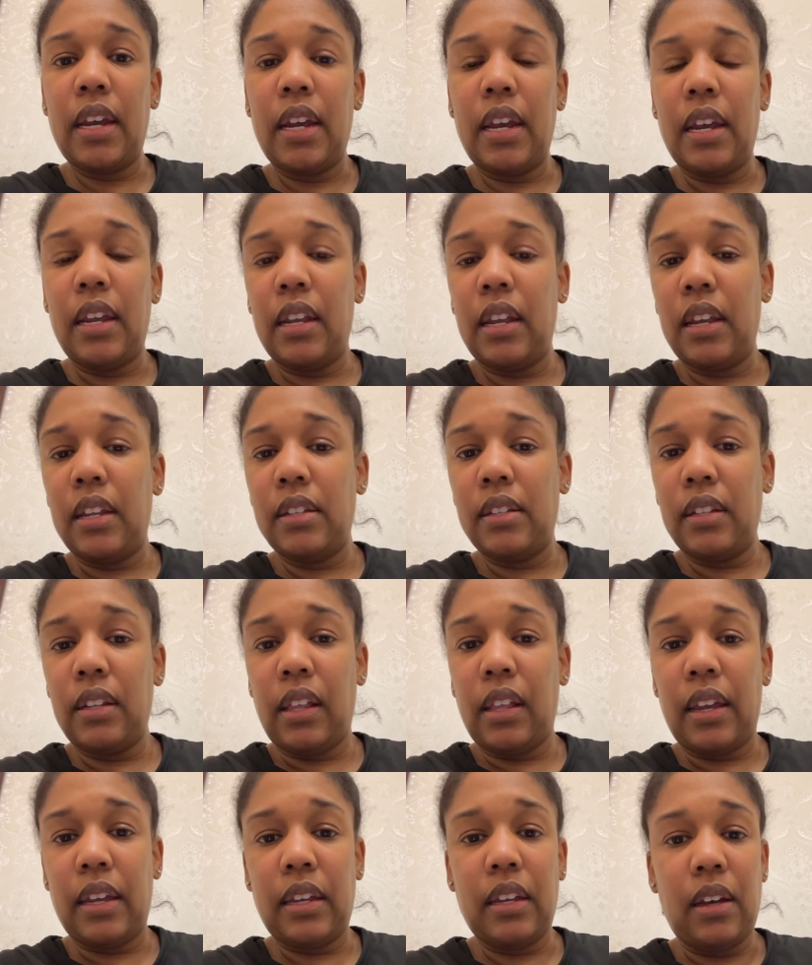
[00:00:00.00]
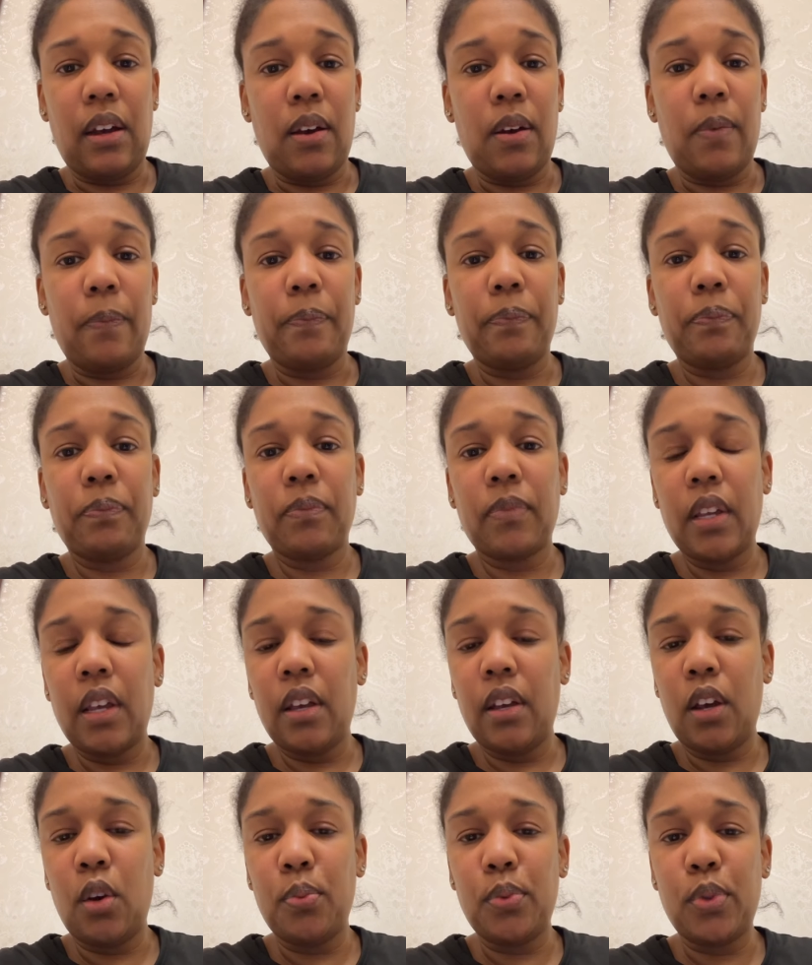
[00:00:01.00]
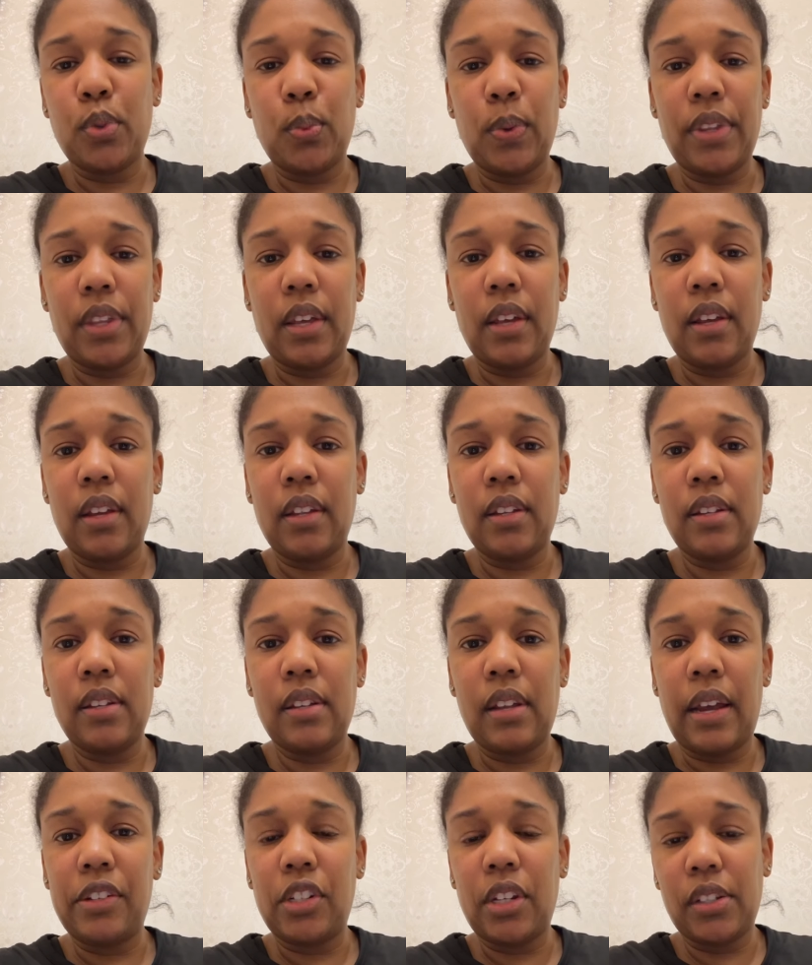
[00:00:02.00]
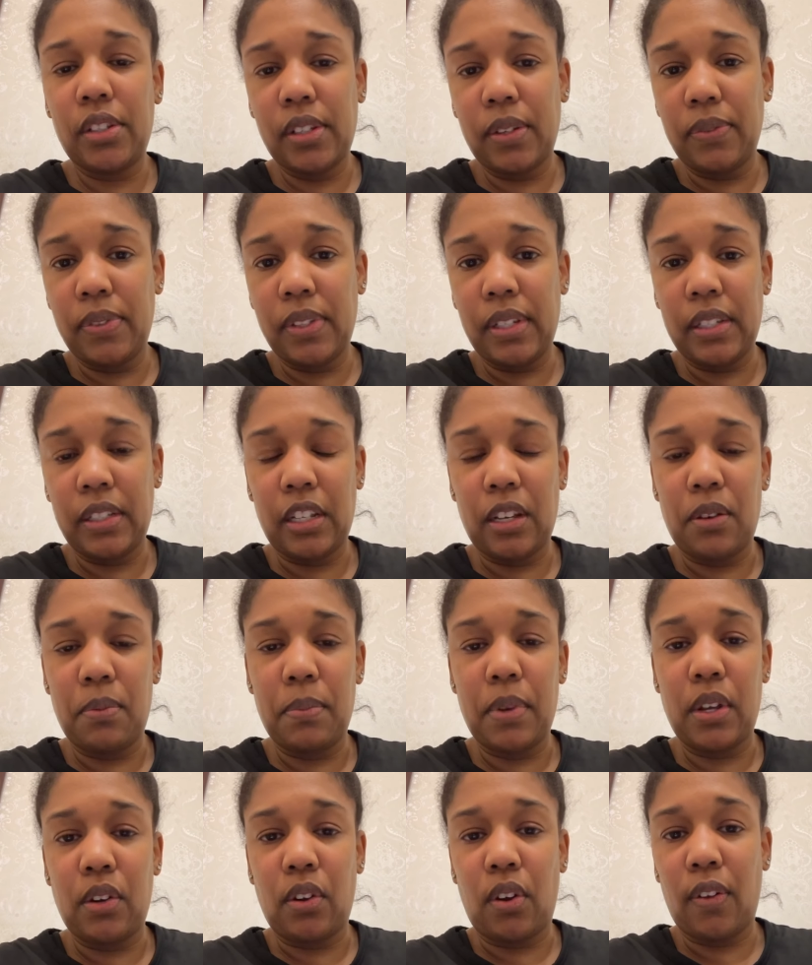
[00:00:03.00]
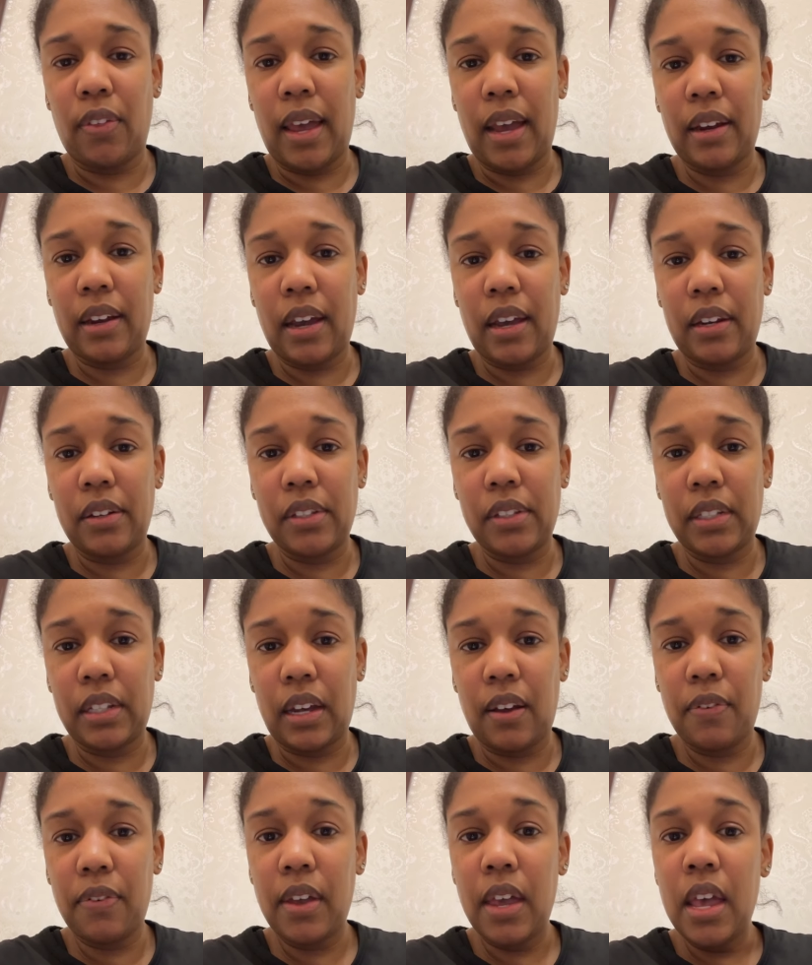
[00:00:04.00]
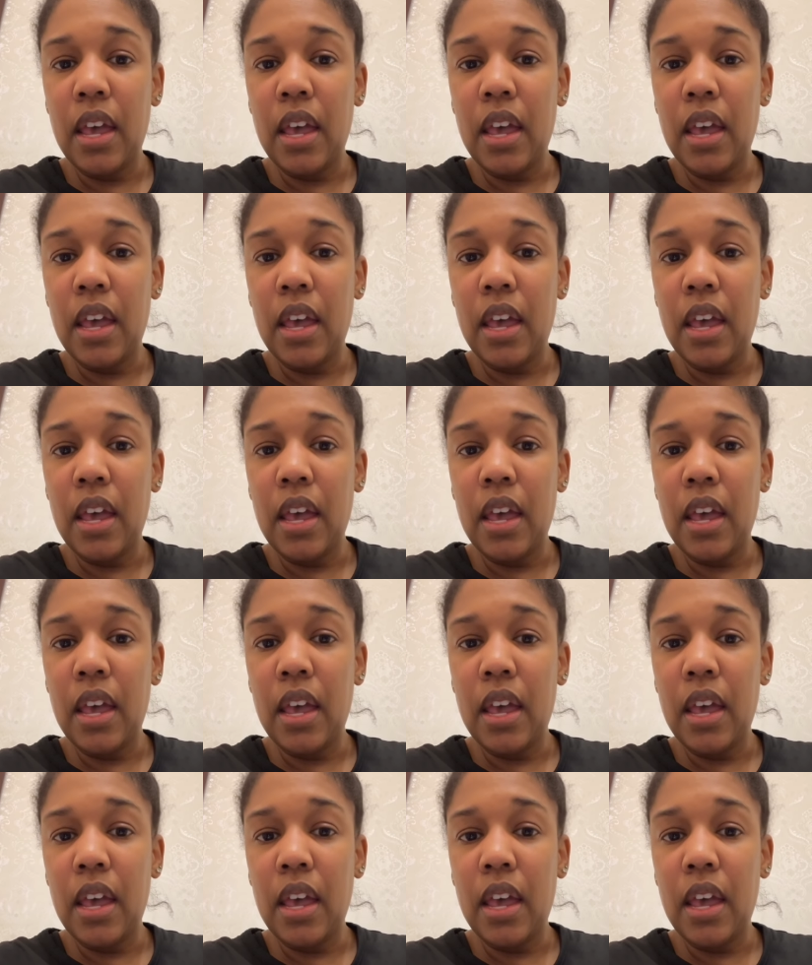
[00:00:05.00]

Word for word: and it like um, helps with the digestive system and all that kind of stuff